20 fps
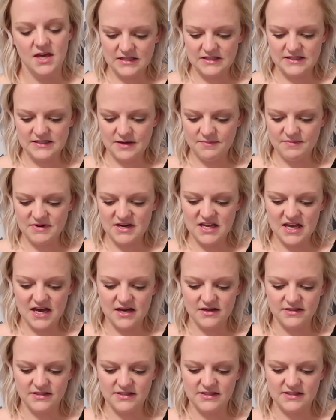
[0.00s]
Somebody
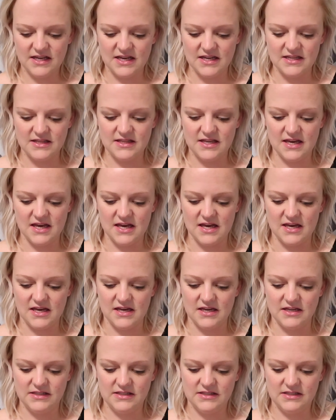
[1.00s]
else said
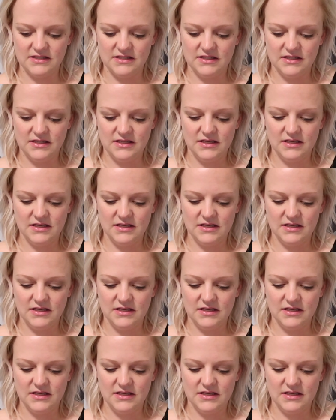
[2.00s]
that